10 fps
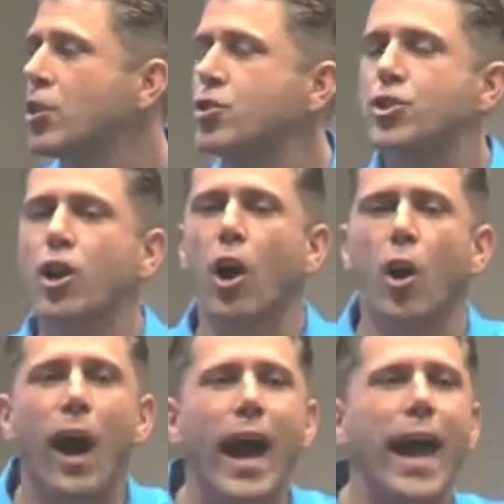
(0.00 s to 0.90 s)

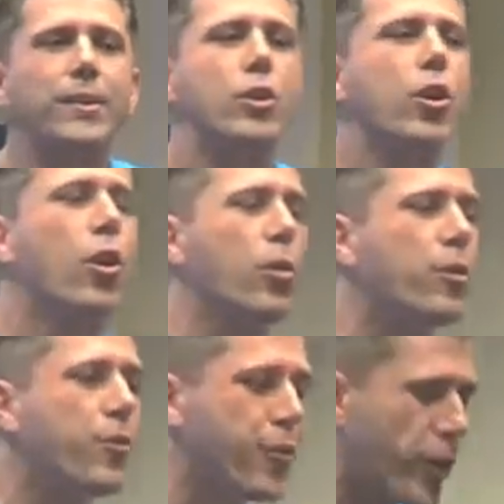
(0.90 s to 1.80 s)
So I had to go
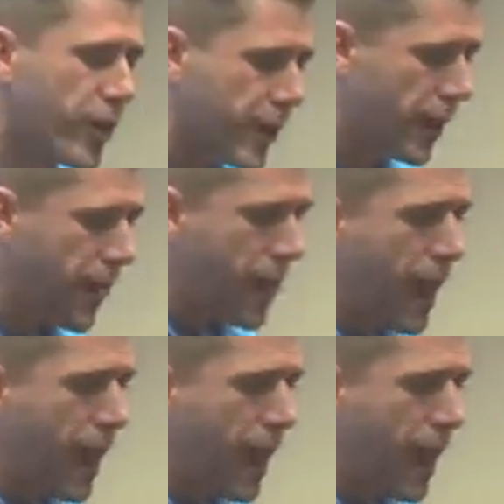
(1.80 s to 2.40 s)
look further.